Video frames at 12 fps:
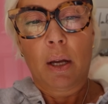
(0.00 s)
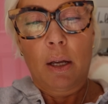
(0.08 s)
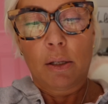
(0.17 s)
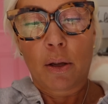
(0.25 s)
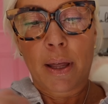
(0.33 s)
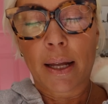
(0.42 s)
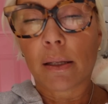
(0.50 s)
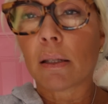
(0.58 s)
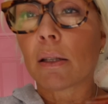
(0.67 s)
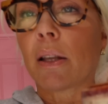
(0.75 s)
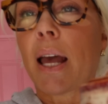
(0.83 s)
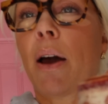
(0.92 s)
So
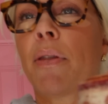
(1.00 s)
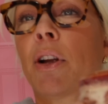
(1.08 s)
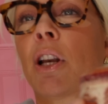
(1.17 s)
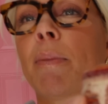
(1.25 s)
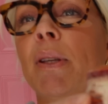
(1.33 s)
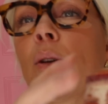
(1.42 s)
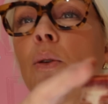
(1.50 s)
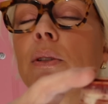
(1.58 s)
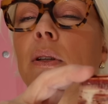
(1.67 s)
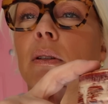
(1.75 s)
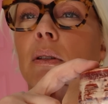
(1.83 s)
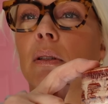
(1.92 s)
that's how they're going to be
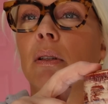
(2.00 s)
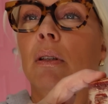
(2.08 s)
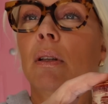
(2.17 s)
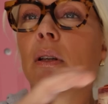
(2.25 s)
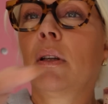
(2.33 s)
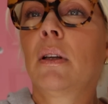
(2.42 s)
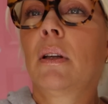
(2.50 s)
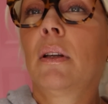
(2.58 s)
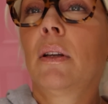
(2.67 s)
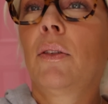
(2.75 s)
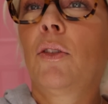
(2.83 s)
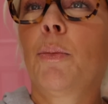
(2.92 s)
sold.
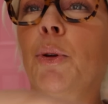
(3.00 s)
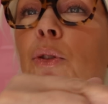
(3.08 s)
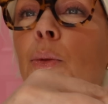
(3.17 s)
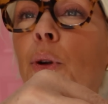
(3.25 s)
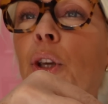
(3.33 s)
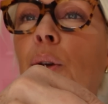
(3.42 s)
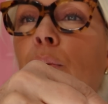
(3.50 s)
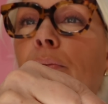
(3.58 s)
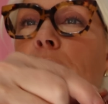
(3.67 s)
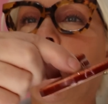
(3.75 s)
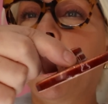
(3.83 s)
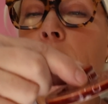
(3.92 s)
Super, super cute
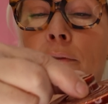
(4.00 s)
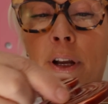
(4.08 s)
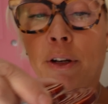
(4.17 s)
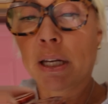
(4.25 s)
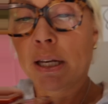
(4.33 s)
and very